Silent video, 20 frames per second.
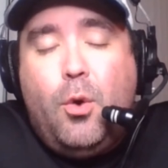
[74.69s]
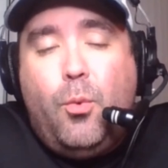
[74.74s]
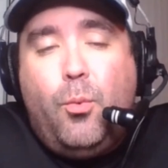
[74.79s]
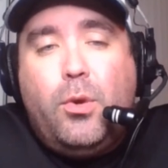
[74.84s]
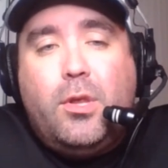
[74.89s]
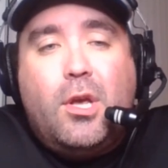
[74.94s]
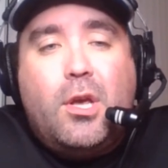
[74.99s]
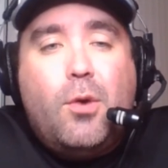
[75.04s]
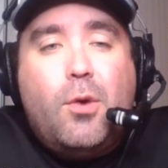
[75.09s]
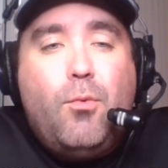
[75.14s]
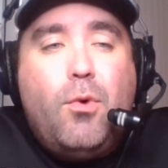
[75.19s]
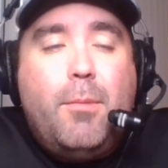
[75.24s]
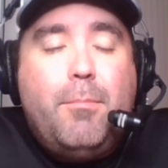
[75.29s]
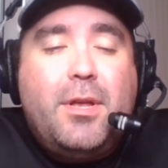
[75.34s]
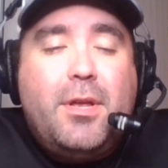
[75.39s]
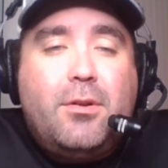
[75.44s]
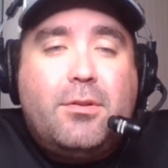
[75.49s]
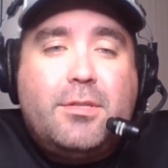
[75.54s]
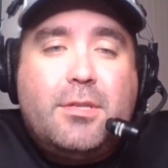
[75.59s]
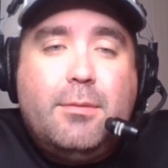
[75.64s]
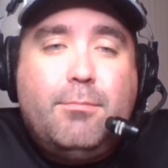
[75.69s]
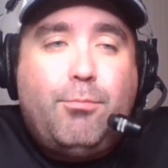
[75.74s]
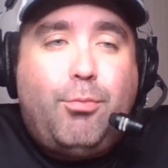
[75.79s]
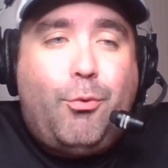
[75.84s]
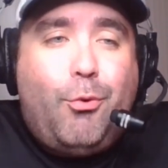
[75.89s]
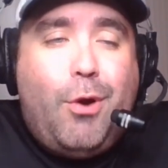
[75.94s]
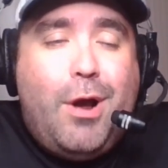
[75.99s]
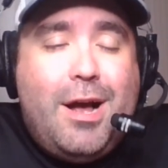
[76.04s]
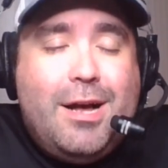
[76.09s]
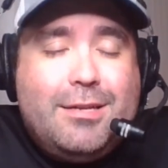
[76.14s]
We look at what Middleton
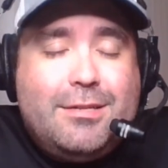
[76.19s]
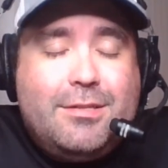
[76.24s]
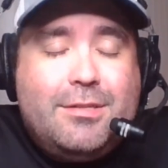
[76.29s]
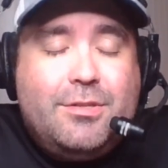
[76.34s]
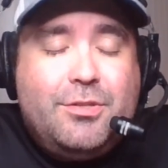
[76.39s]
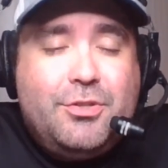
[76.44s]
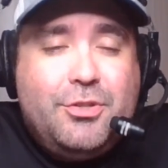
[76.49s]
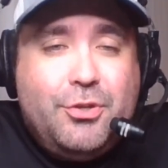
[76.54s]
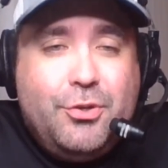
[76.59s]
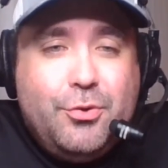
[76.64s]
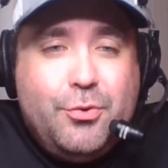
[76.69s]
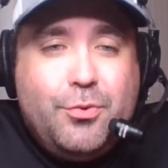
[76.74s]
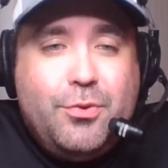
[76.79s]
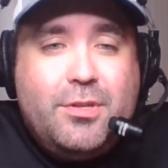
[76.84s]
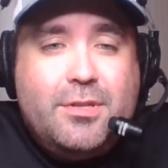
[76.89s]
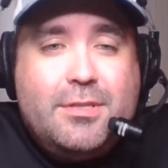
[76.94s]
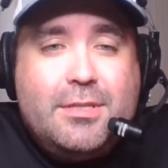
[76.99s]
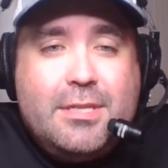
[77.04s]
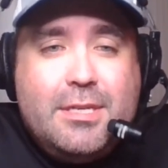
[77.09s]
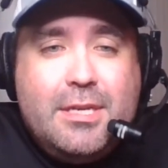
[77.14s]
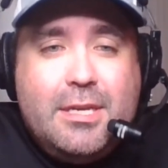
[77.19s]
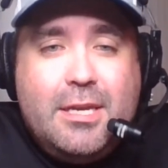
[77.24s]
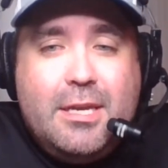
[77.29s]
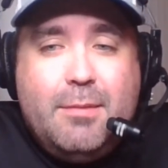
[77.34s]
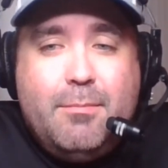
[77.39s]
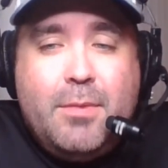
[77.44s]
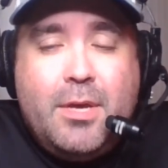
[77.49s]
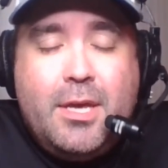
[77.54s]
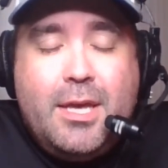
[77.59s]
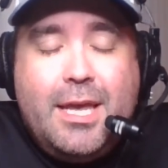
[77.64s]
brought to the
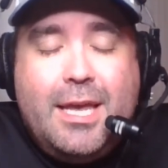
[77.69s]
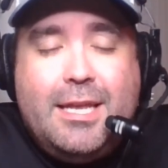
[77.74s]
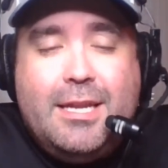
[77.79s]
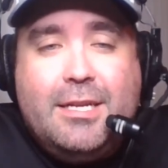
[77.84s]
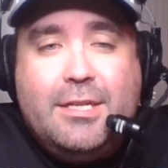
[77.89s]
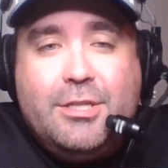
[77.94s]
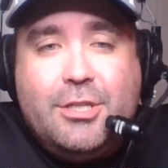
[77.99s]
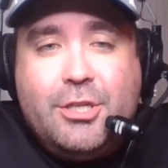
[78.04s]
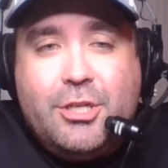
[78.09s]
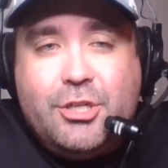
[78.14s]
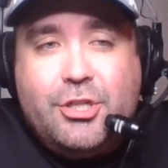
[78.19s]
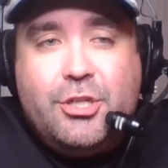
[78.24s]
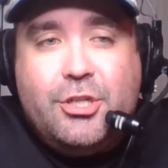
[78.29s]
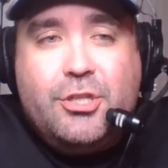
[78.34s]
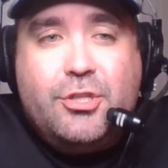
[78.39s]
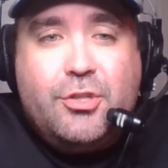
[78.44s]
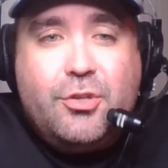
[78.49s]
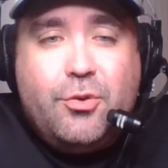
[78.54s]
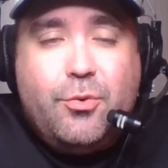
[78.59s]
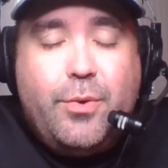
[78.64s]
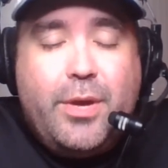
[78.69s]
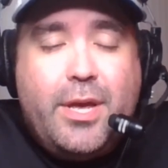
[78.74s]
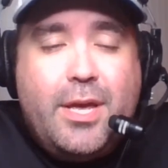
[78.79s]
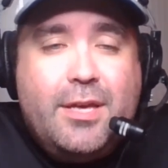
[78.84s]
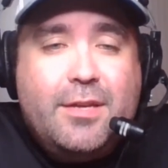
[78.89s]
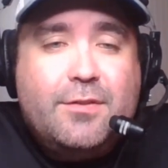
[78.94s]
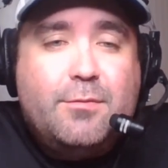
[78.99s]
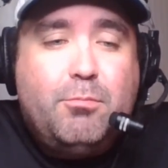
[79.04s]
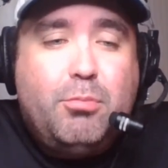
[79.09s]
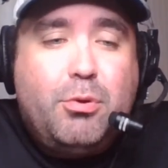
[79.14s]
team in addition to
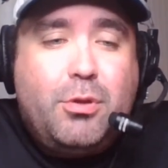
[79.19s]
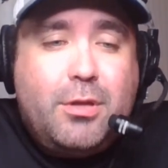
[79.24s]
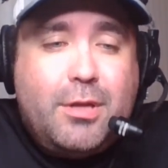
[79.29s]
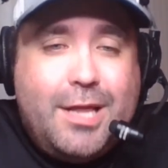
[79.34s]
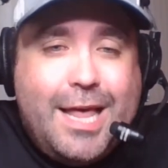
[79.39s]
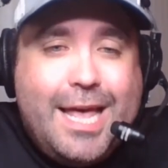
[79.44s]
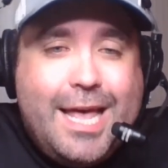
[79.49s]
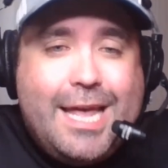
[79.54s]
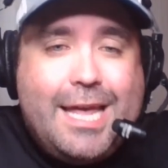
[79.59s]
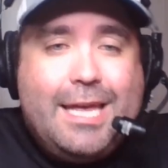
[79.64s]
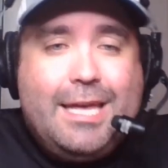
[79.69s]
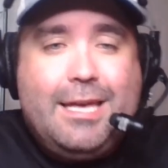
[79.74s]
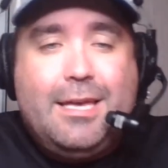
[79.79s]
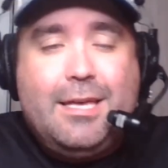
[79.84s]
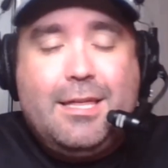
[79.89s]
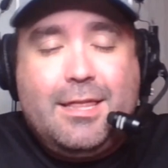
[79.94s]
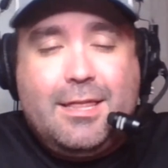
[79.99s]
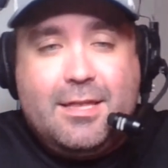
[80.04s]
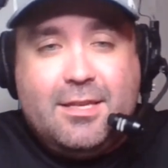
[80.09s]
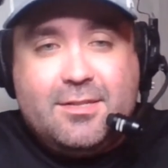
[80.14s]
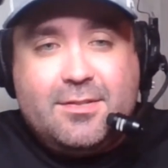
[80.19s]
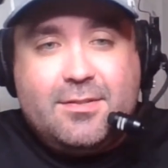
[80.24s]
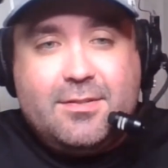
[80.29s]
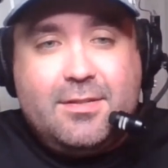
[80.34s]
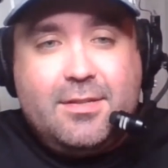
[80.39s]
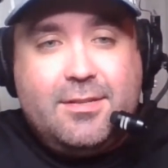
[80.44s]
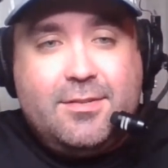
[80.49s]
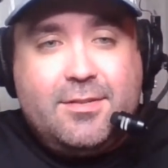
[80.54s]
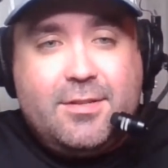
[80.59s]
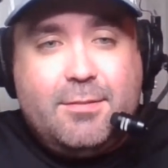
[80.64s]
his play this
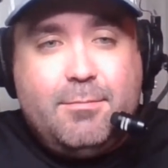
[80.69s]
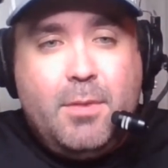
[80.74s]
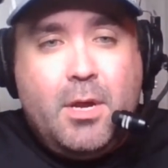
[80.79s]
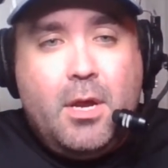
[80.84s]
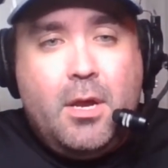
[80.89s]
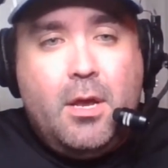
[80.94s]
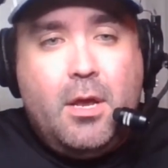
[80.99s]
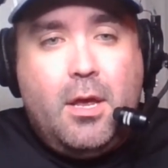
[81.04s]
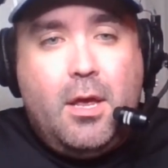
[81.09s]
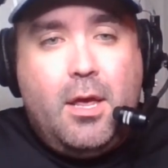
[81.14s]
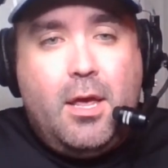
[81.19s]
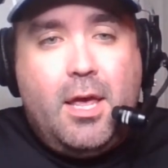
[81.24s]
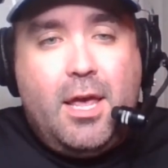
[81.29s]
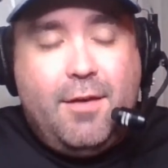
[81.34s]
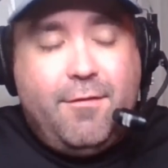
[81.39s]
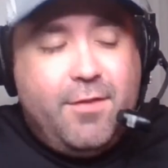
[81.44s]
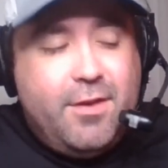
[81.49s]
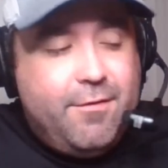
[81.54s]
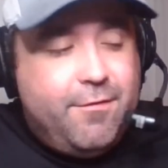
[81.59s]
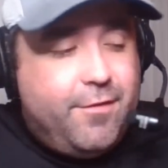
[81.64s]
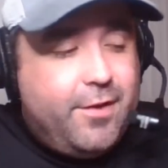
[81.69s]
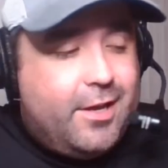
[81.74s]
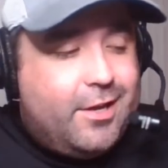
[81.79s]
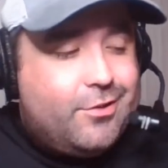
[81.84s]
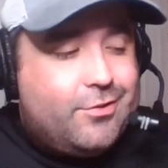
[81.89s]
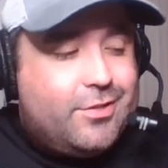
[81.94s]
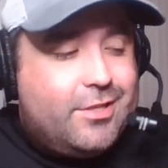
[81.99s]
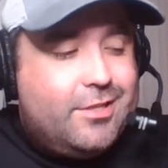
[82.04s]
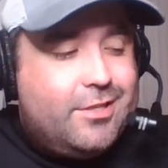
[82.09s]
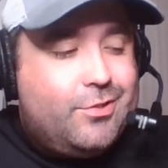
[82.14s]
season, if he
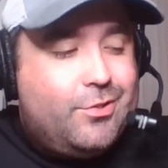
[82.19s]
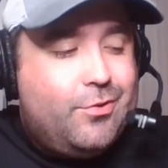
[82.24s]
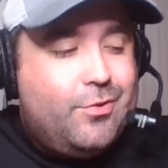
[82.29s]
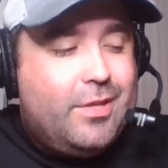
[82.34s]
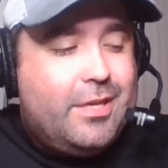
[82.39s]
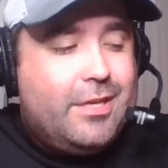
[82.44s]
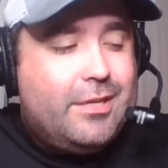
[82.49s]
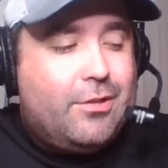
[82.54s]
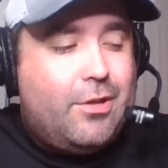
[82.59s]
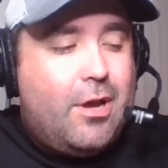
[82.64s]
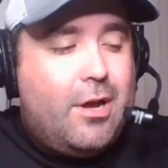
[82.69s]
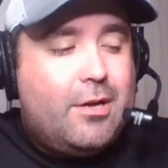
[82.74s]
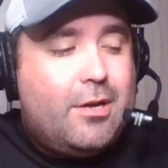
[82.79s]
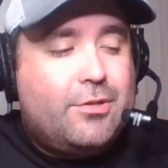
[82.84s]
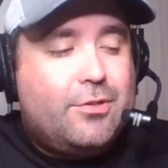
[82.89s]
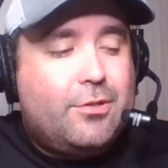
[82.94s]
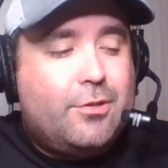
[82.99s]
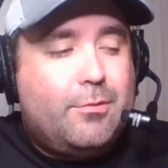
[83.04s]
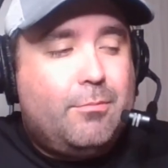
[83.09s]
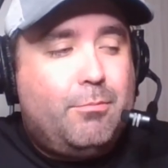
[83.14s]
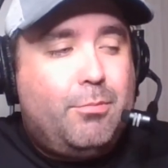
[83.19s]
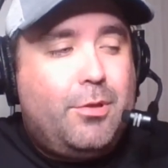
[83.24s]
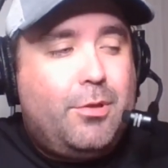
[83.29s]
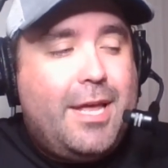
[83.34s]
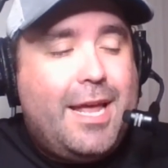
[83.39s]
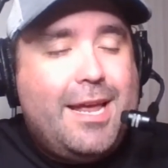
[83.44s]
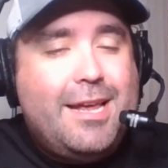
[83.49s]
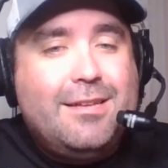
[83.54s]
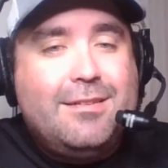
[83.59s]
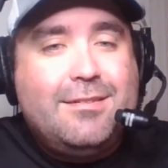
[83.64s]
figures into the long-term
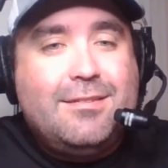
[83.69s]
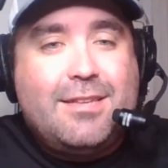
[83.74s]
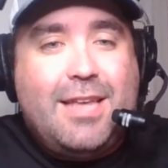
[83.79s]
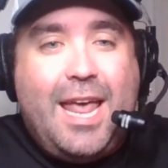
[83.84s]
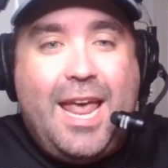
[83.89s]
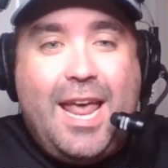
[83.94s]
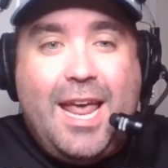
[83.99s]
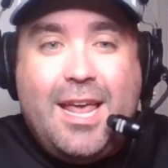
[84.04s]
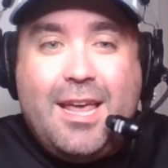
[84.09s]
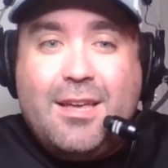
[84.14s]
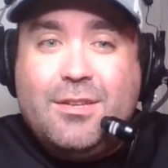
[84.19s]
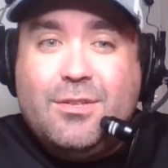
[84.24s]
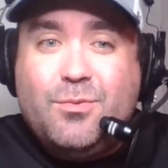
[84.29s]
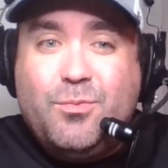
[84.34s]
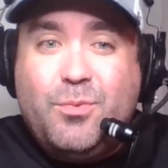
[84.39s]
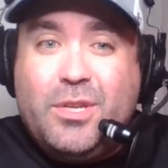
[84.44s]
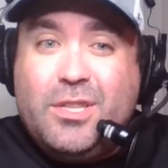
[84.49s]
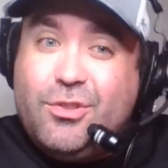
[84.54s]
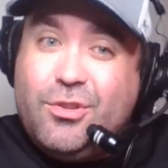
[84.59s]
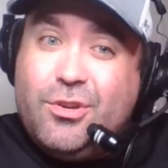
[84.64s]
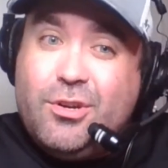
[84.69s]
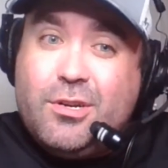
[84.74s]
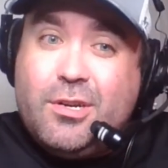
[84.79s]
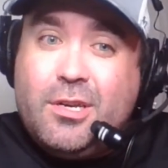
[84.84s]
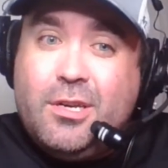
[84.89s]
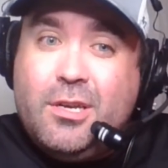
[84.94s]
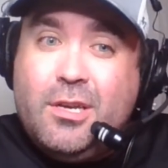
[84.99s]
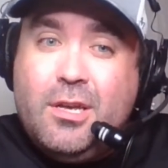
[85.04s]
plans, and we look